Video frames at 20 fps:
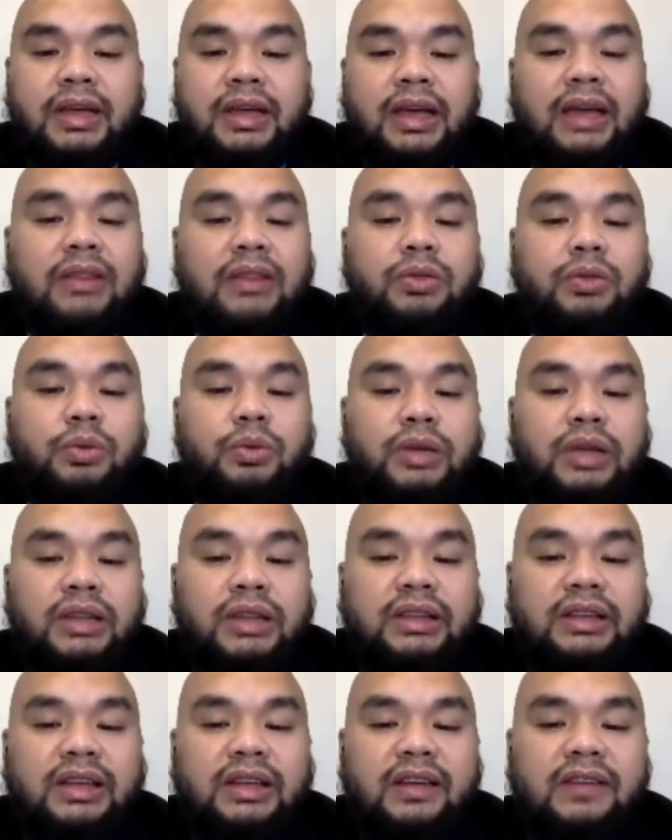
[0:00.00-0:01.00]
and do not
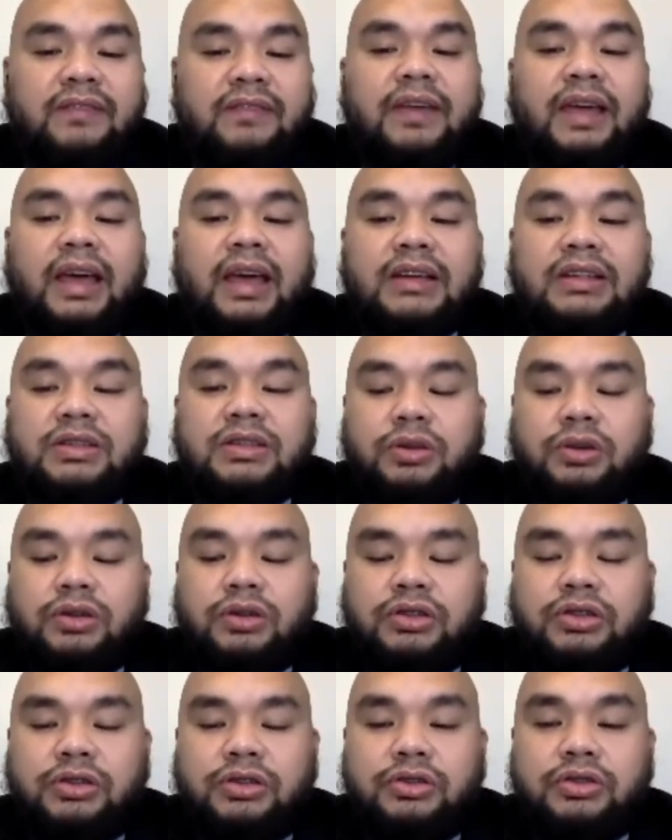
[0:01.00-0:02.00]
give
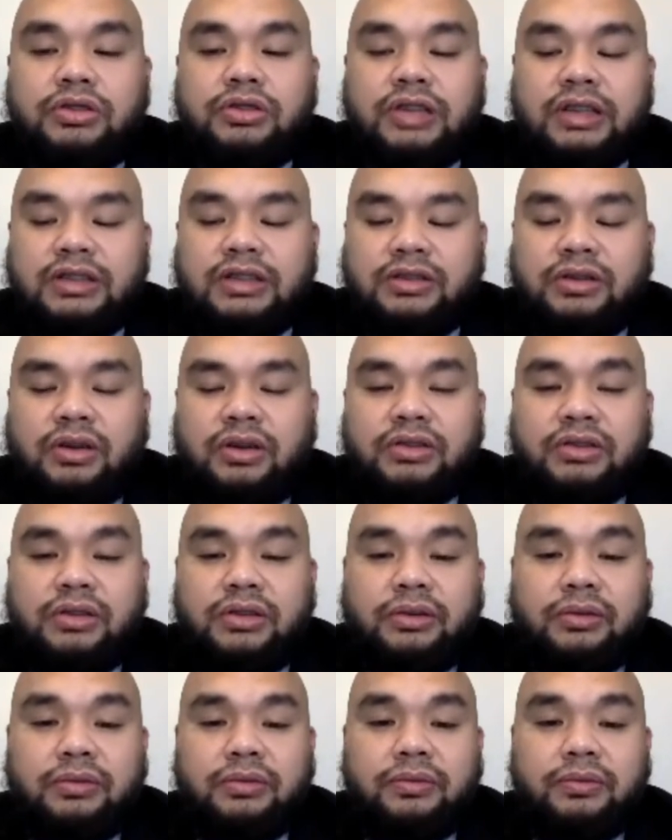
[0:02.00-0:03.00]
exogenous testosterone.